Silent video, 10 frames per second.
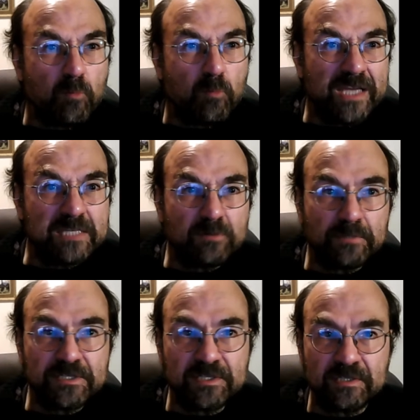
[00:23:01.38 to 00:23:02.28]
ways
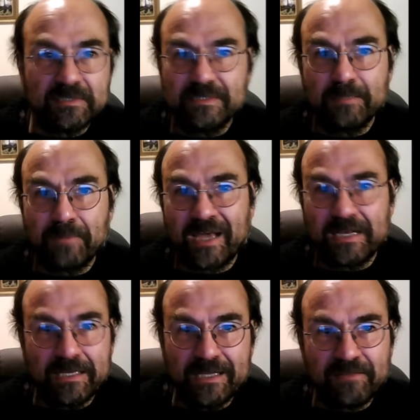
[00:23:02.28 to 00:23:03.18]
probably to the
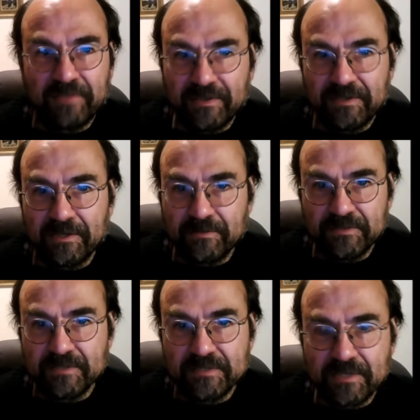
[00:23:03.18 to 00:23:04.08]
Paleolithic,
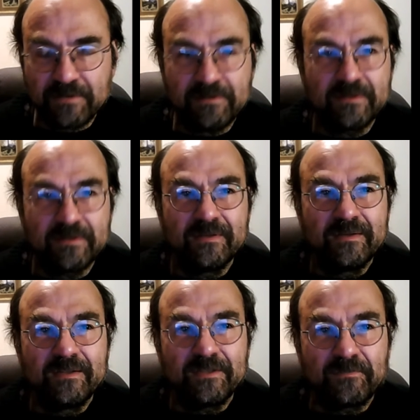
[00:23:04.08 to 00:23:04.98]
so
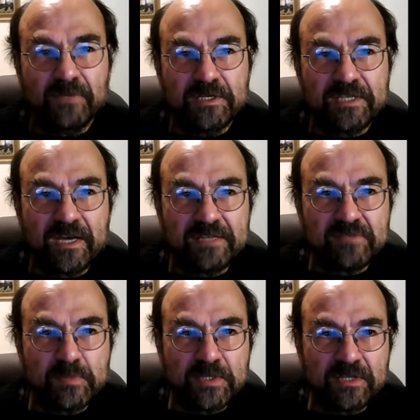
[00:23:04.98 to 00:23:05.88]
the first kinds of
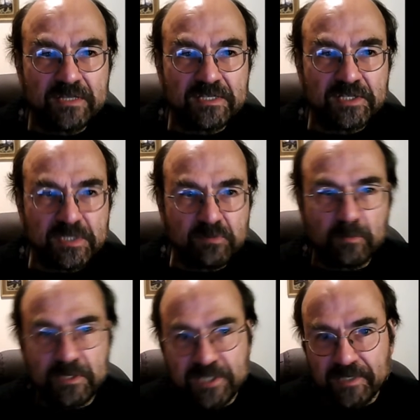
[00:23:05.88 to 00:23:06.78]
specializations are
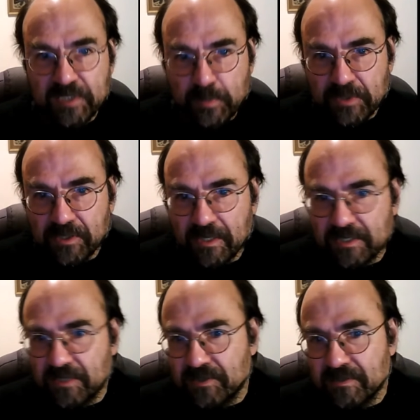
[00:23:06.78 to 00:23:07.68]
probably gender
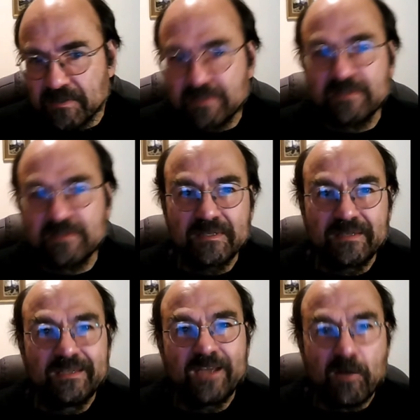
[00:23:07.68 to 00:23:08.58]
specializations
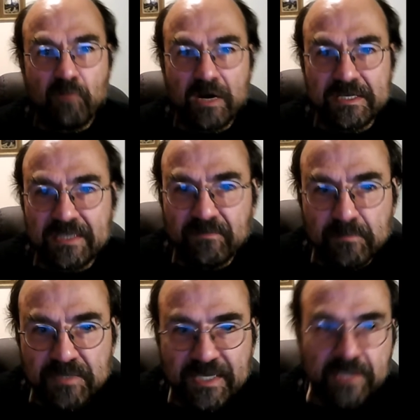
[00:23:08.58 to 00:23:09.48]
arising from
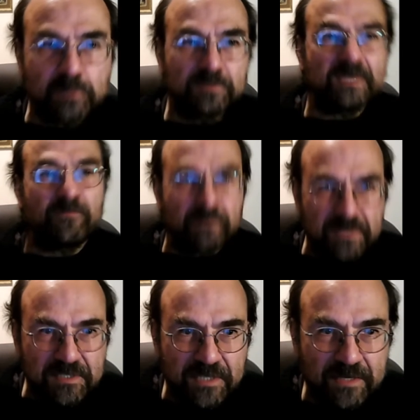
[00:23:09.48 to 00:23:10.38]
sexual
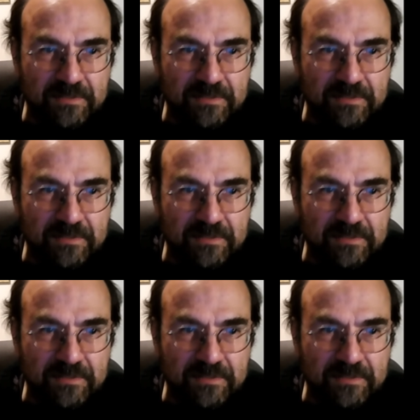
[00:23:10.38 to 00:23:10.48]
difference, so